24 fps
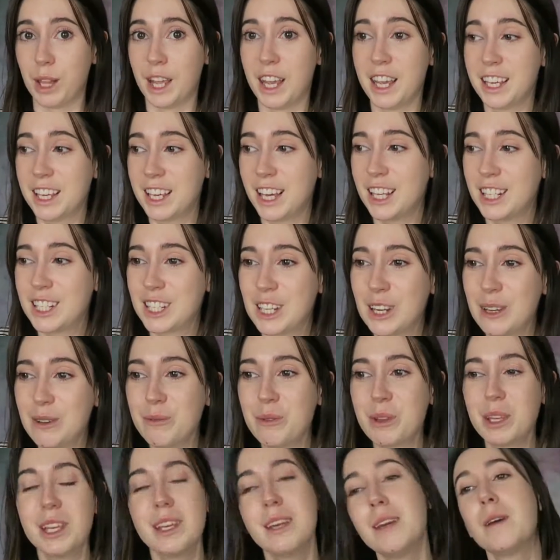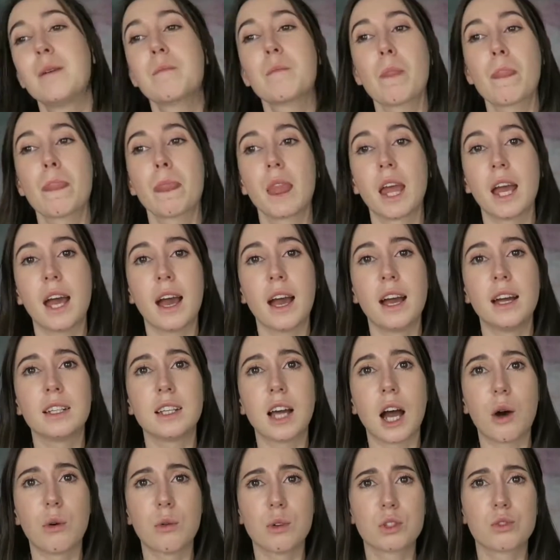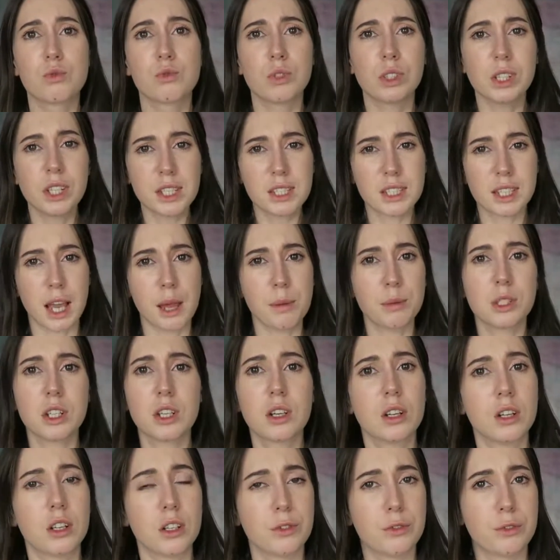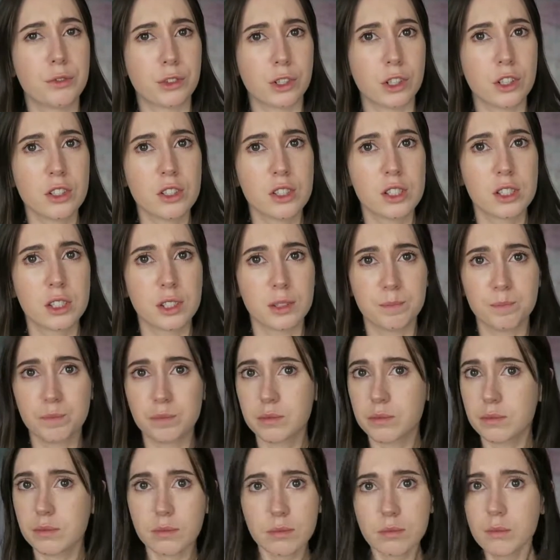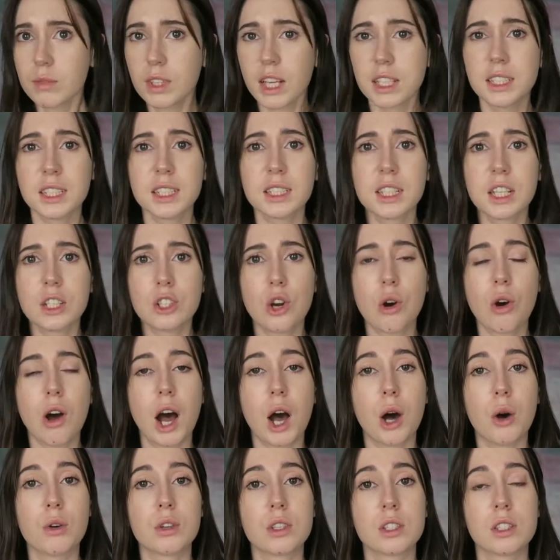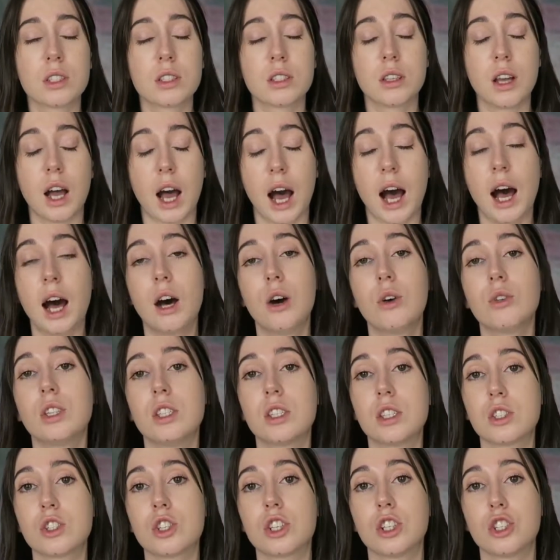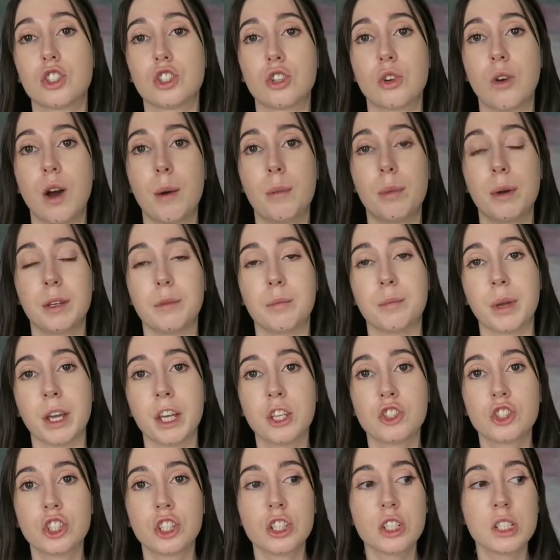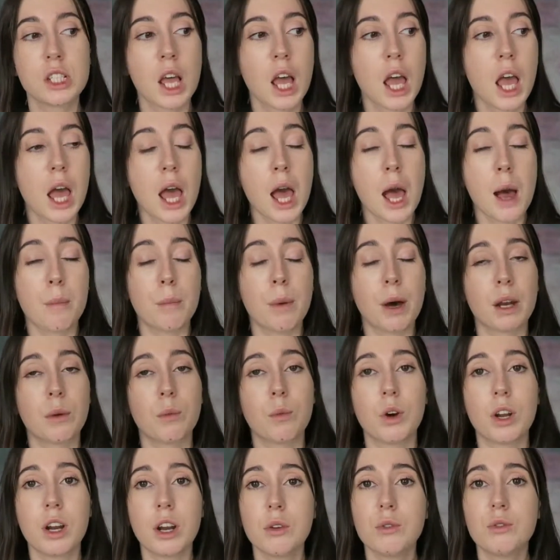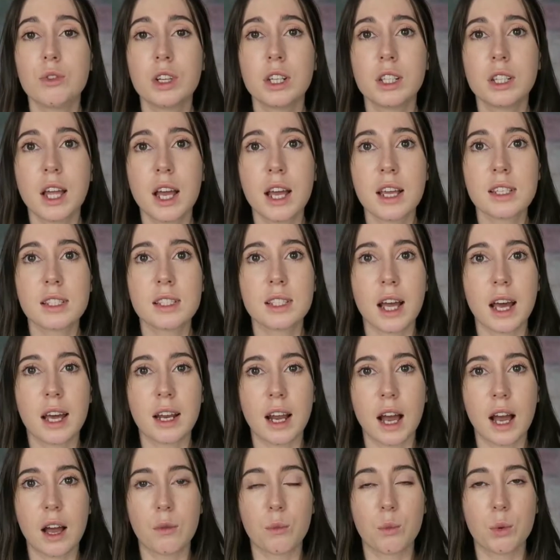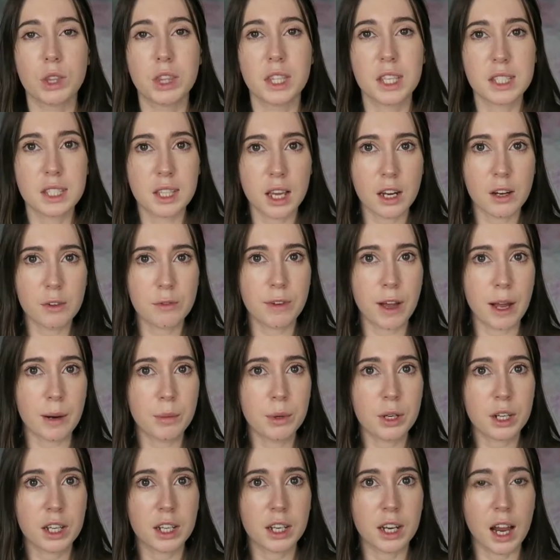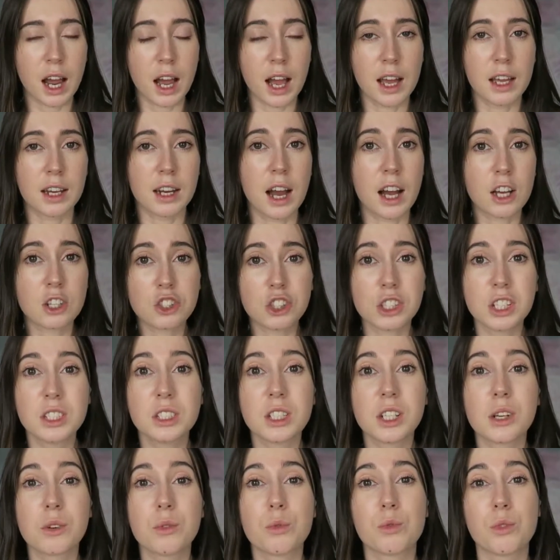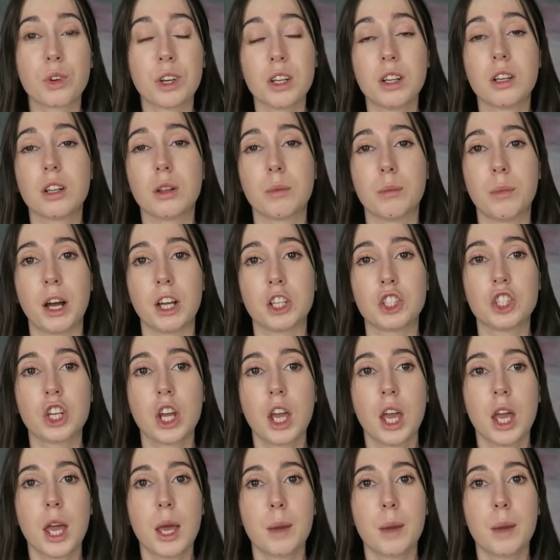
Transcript: blanket to me and I was really skeptical at first I did not know how, how this is going to show up in pictures but what I realized that with this kind of fabric it, it actually didn't wrinkle much